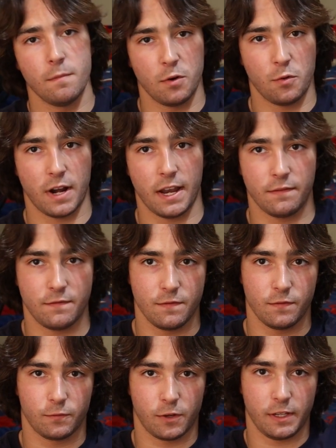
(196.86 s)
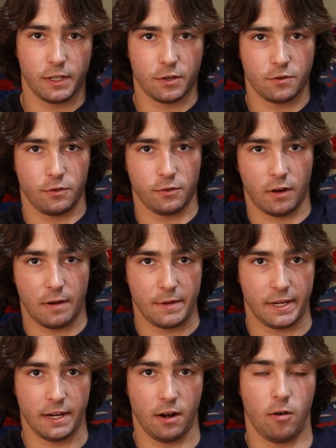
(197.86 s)
But when I really control the rep
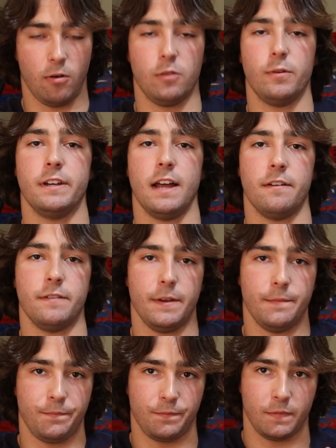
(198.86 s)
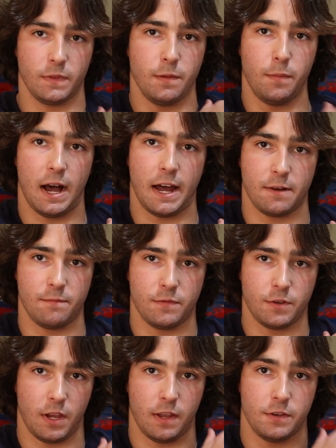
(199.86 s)
and get all the way down to the bottom
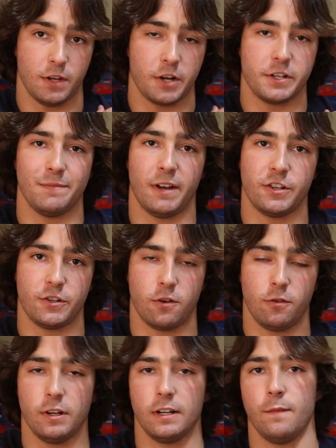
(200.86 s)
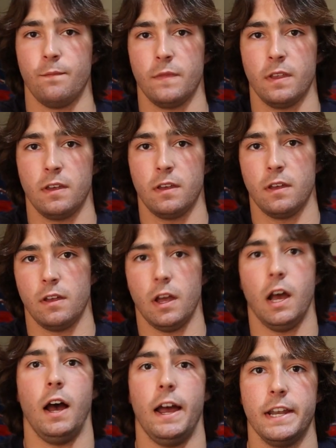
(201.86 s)
to touching my shoulder,
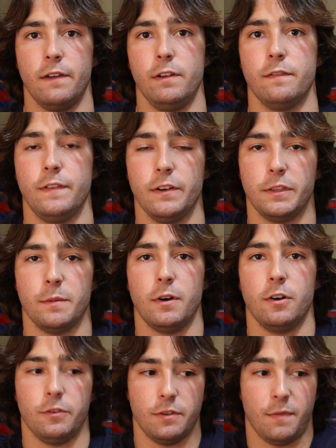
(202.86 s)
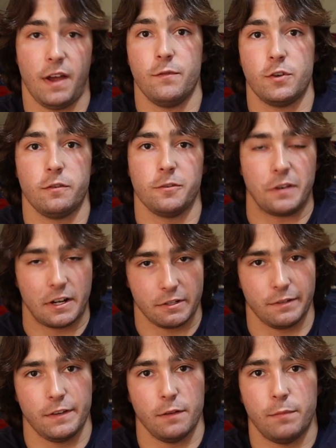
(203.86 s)
I definitely feel it the most, and my shoulders
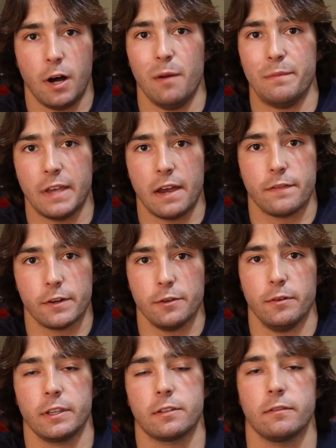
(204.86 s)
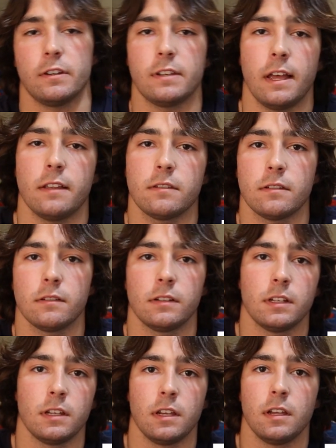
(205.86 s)
actually feel pumped after doing 3 sets.
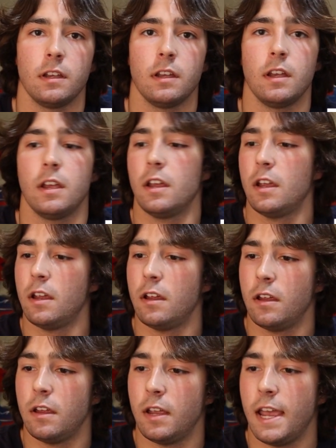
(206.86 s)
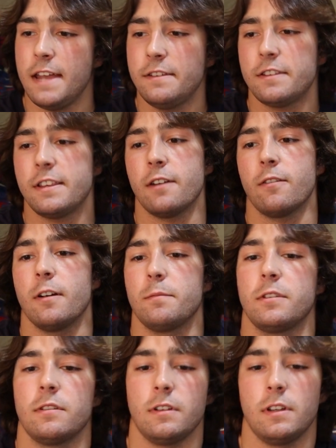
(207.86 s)
8 to 10
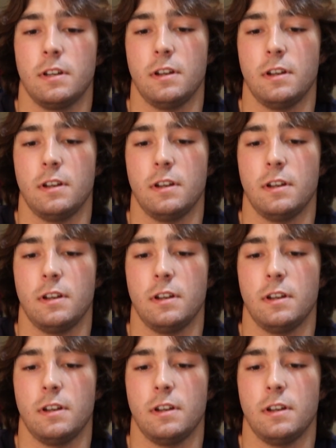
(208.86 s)
reps.